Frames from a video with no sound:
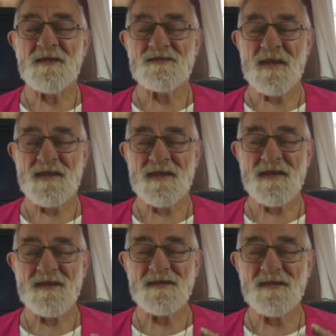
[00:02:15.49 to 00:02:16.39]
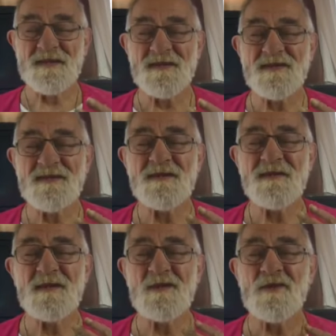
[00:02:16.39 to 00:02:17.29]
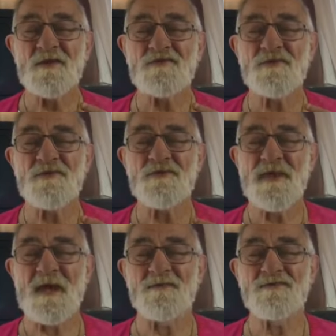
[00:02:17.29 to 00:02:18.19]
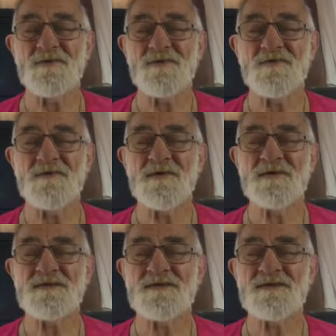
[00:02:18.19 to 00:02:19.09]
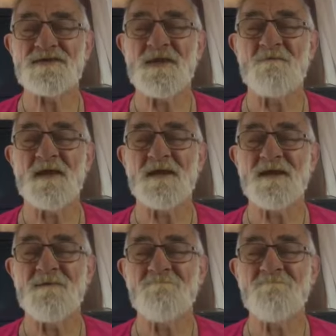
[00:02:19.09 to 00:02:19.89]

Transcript: taking it in through down to your stomach,